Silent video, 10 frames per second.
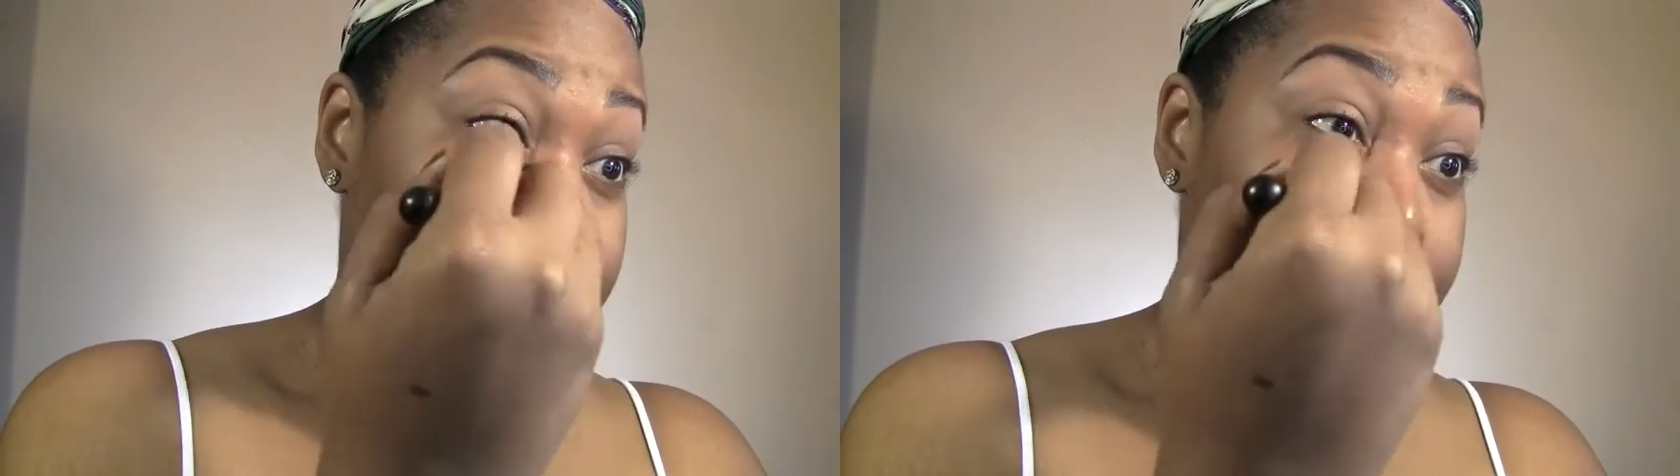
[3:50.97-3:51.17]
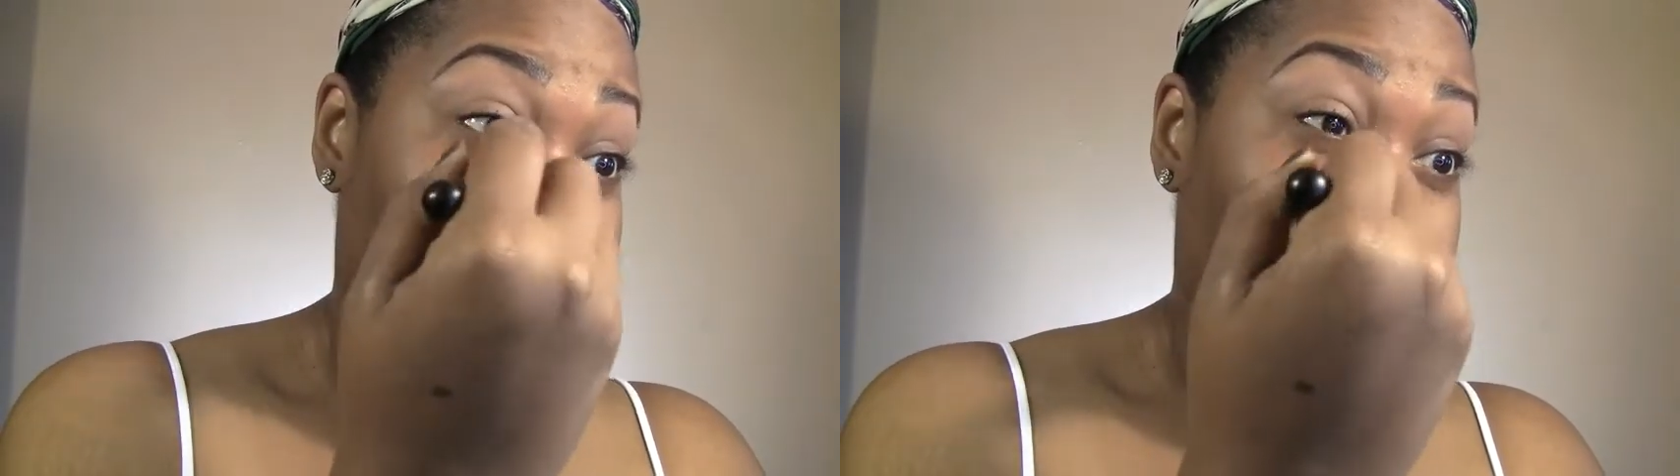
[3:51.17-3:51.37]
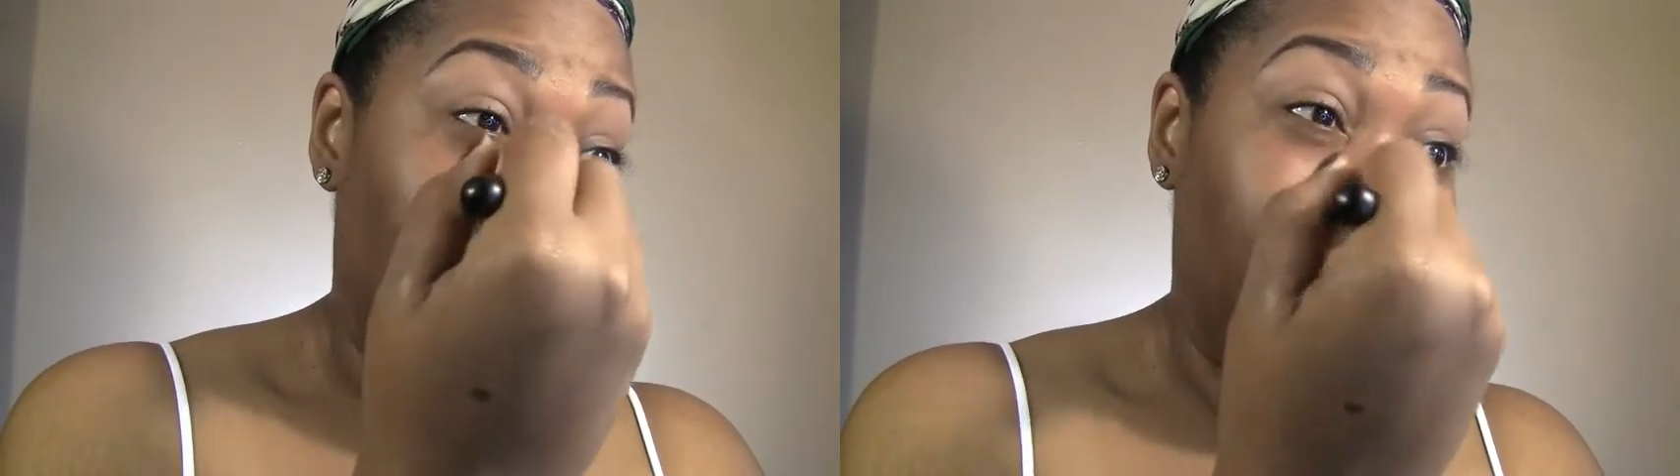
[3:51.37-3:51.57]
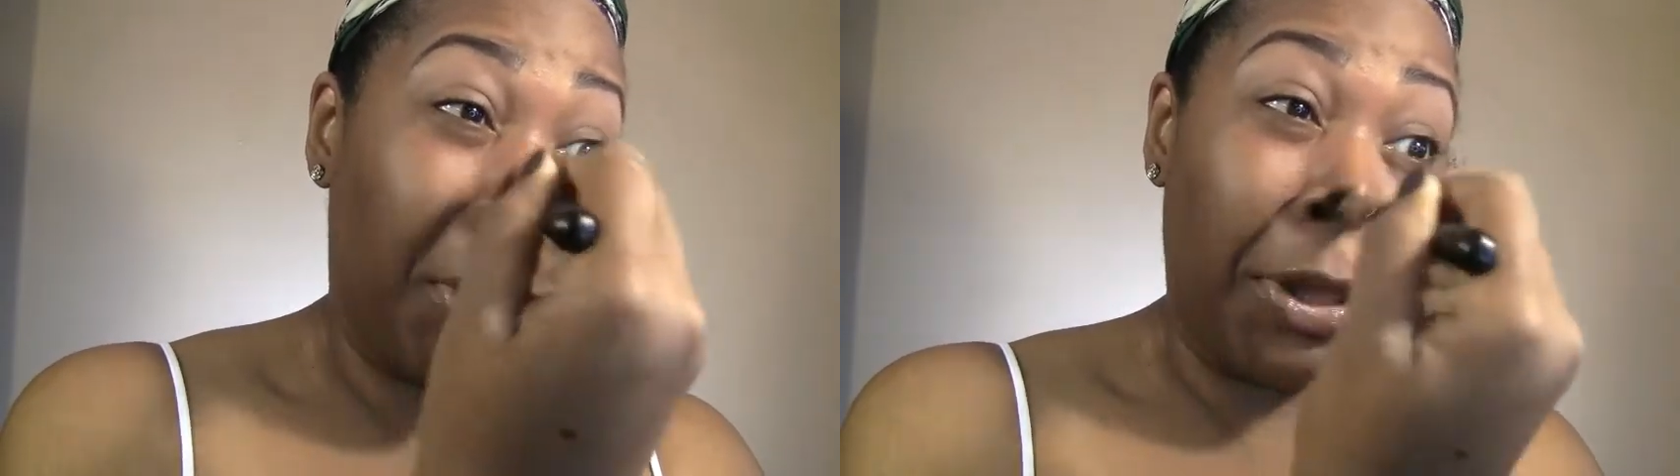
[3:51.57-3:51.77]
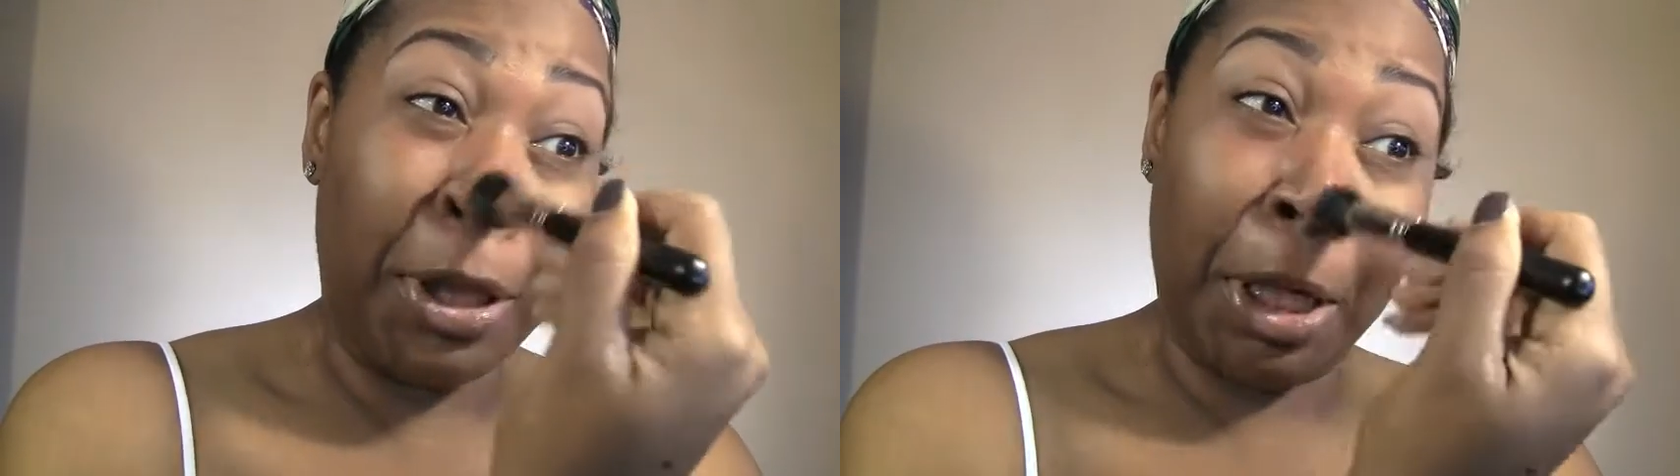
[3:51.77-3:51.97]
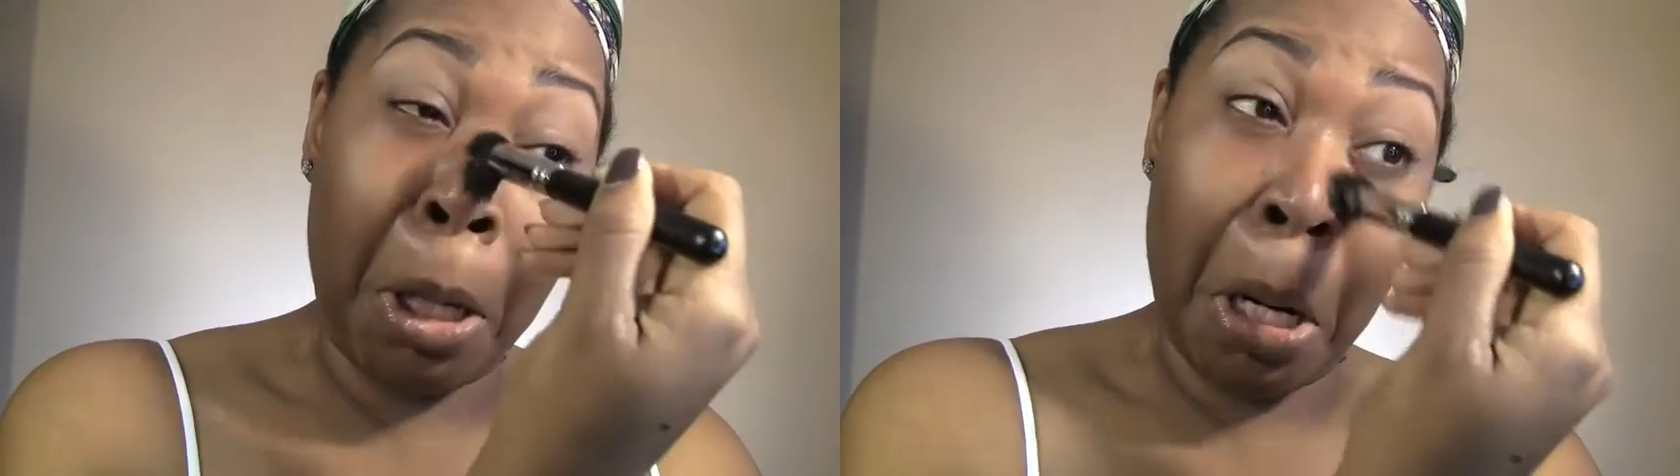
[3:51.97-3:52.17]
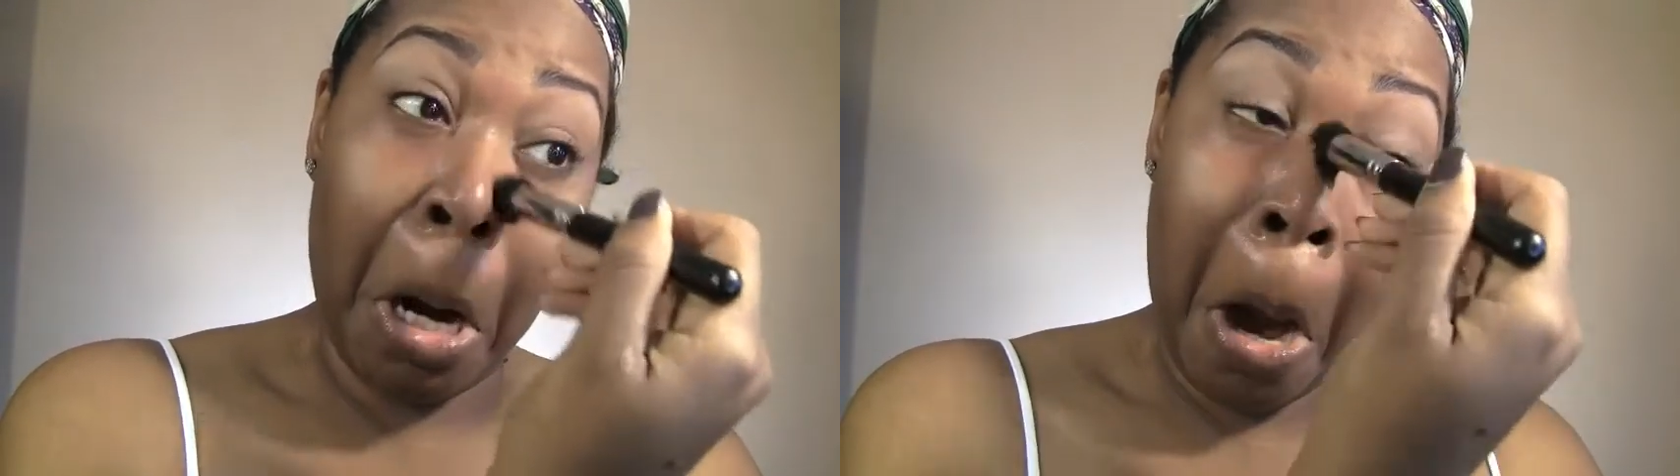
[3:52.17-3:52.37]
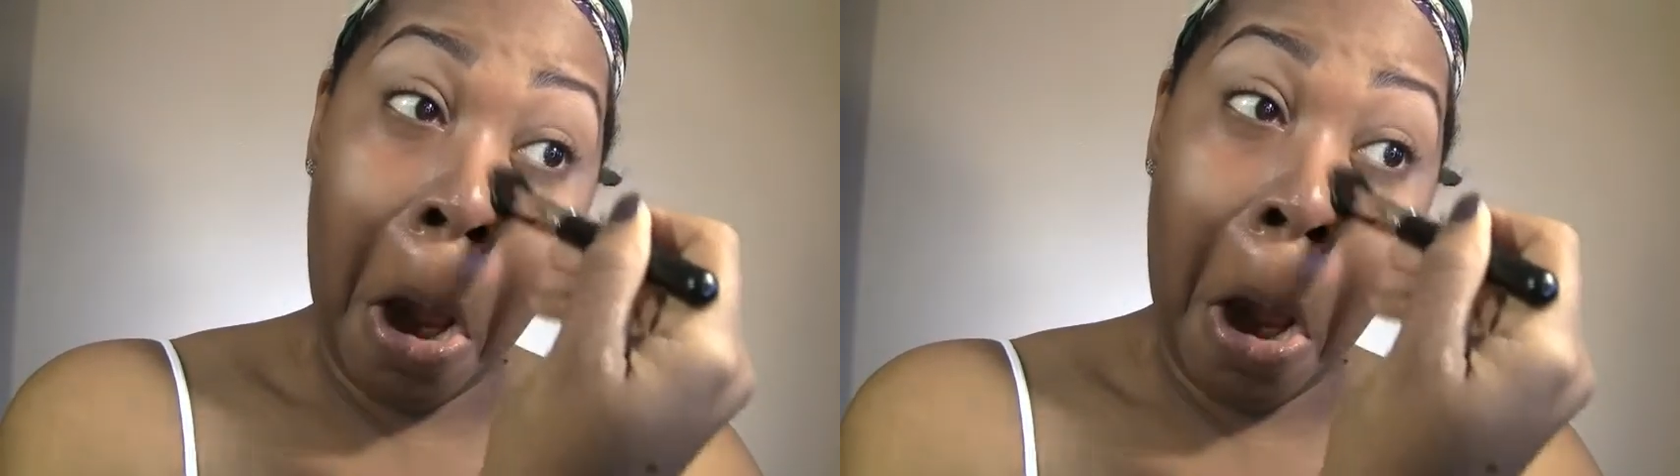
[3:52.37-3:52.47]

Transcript: it's a little thicker,